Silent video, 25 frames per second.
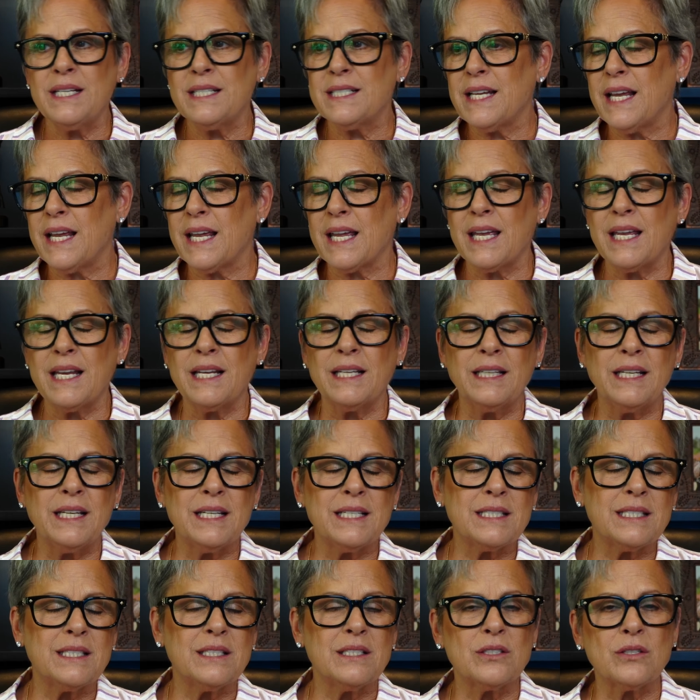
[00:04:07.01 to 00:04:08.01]
taking
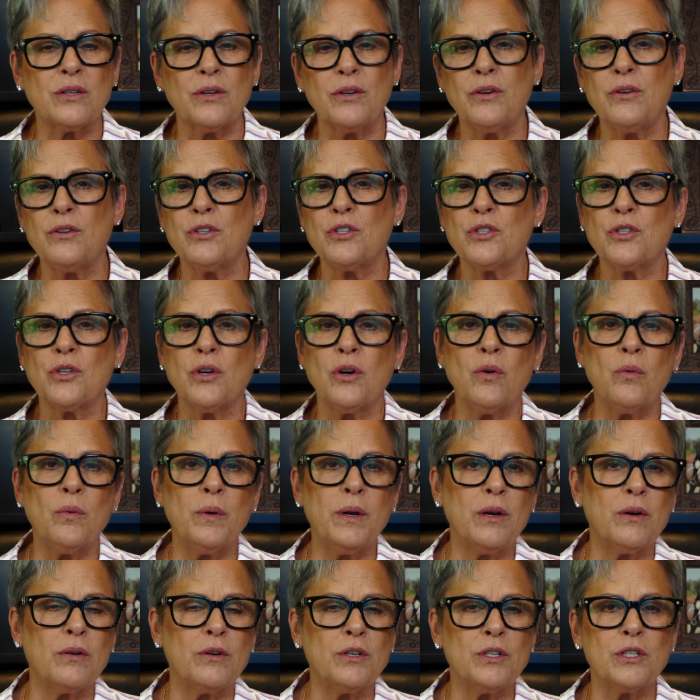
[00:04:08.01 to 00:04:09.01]
lessons, are you
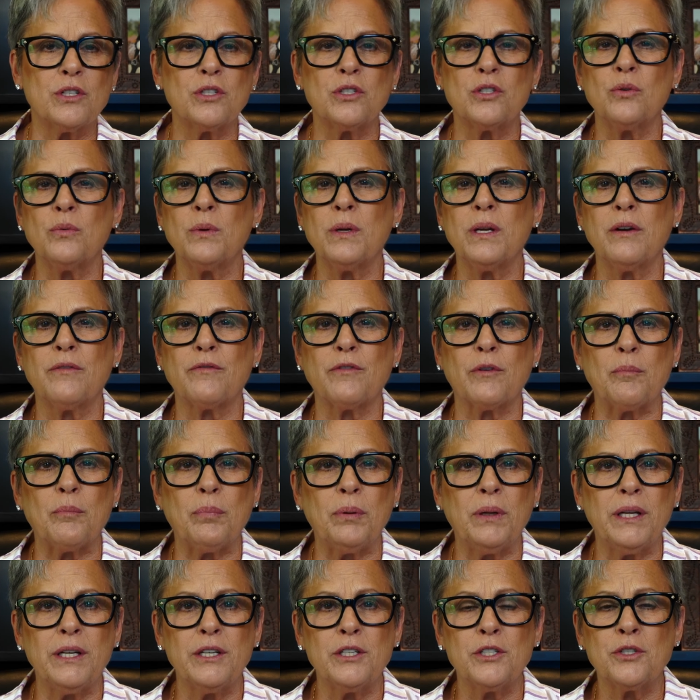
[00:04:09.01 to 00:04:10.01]
showing or just doing it for
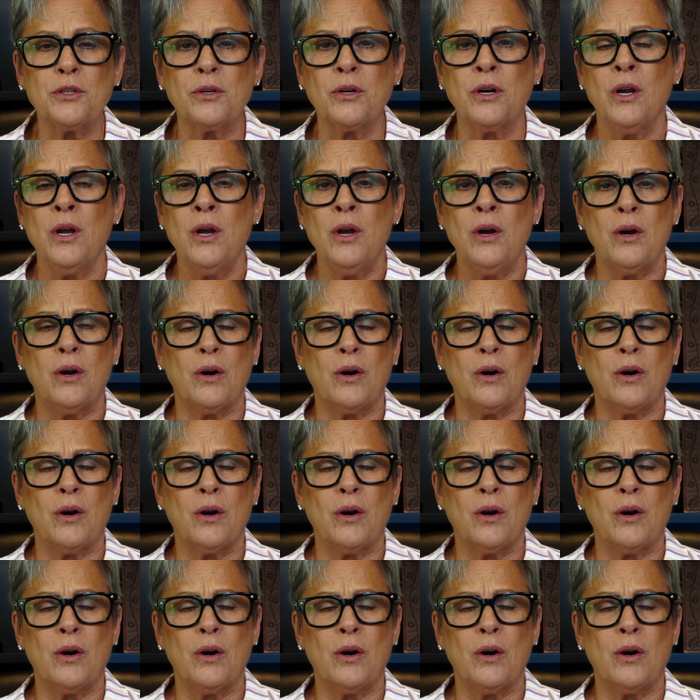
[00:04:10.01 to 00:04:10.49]
pleasure,